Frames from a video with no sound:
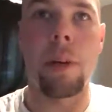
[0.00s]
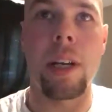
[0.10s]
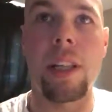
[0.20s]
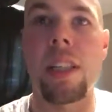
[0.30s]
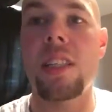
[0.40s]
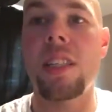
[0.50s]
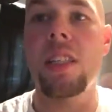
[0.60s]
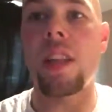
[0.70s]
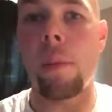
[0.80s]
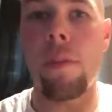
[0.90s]
but this is
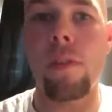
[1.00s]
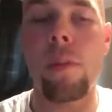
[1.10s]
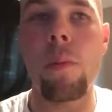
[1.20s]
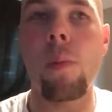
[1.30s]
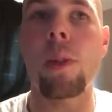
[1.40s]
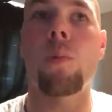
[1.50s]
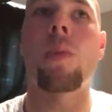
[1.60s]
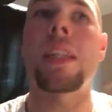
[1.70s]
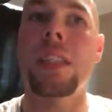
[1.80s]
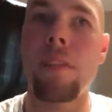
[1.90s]
some of them. When the
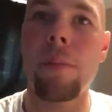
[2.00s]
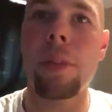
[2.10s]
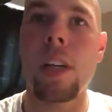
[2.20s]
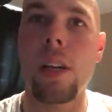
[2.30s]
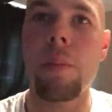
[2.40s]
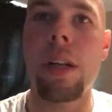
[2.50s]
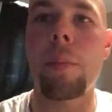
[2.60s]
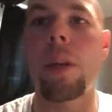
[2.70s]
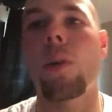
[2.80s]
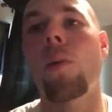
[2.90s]
rest of them come, then I'm
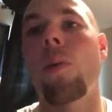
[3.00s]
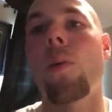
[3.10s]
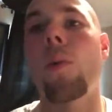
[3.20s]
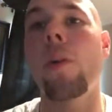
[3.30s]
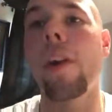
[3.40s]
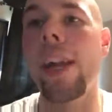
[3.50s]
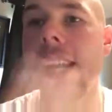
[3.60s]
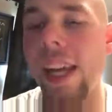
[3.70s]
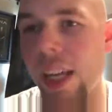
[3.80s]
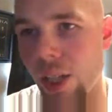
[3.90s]
gonna
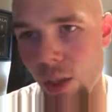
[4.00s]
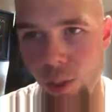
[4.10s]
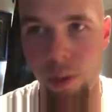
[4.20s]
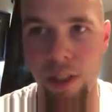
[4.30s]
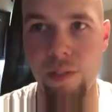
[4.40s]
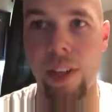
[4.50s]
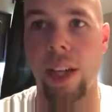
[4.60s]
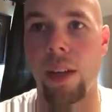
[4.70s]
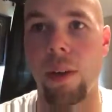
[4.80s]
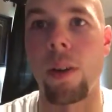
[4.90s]
redo this
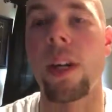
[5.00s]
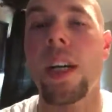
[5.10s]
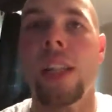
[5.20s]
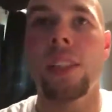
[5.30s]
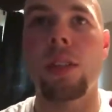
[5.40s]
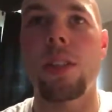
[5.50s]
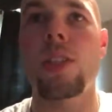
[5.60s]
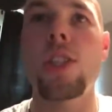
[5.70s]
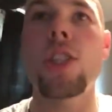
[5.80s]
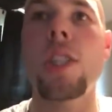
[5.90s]
video. So this
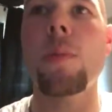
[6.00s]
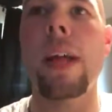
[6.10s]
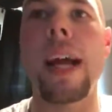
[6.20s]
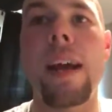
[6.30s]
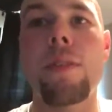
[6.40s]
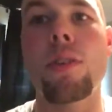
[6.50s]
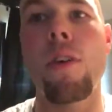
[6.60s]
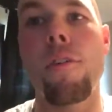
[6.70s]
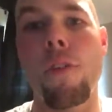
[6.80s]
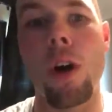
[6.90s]
is just what I have
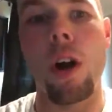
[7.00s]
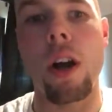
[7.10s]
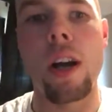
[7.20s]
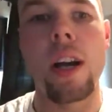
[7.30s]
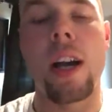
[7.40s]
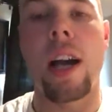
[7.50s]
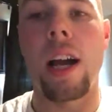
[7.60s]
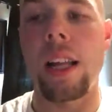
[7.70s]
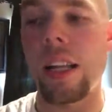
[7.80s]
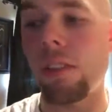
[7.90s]
so far,
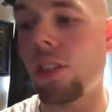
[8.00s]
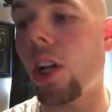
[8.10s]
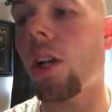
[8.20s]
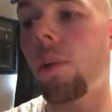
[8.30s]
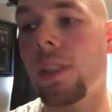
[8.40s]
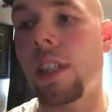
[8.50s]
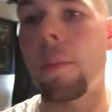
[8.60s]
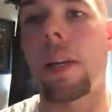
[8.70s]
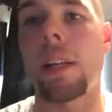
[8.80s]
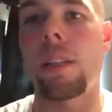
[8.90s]
and then I'll tell you what's
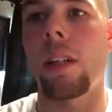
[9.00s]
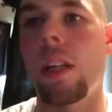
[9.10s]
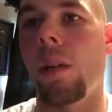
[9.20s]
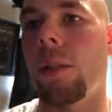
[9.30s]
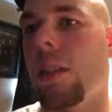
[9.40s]
coming, uh, what's